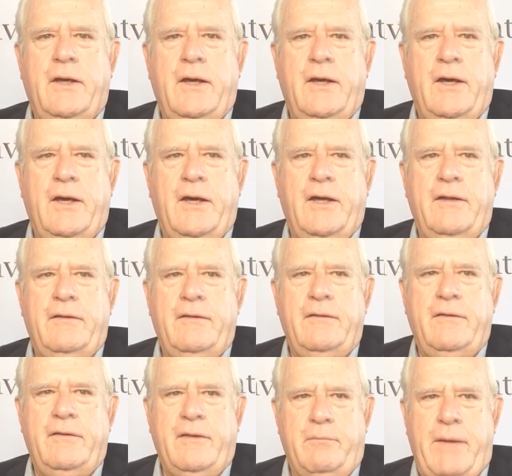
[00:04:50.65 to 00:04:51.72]

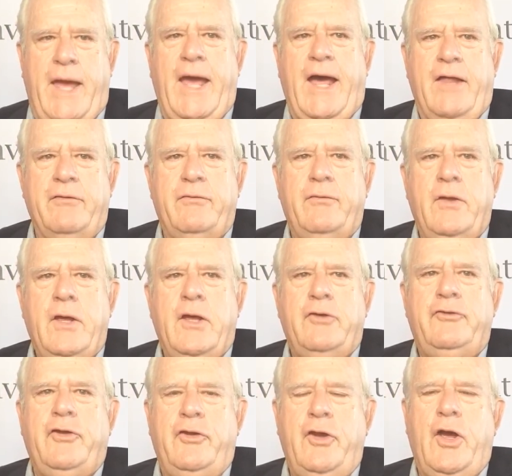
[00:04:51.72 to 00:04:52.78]
the math
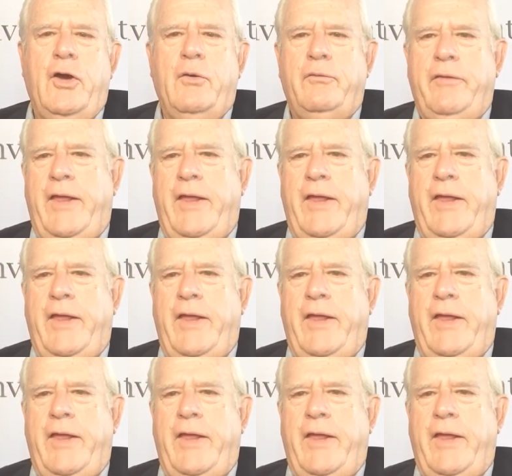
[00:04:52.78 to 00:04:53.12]
to know